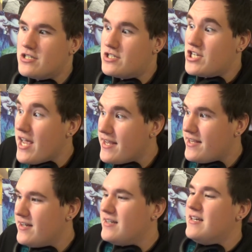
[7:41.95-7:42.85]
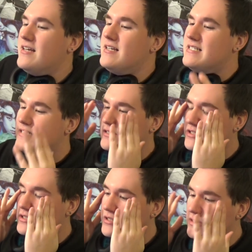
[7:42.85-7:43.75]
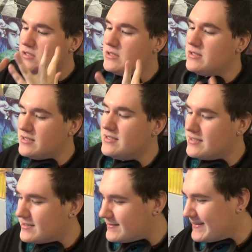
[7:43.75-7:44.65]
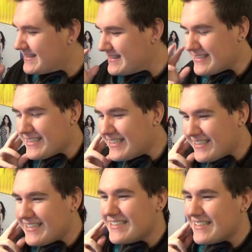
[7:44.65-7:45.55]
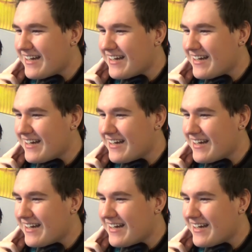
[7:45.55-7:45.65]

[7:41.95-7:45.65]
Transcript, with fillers: Changkyun. Oh my god,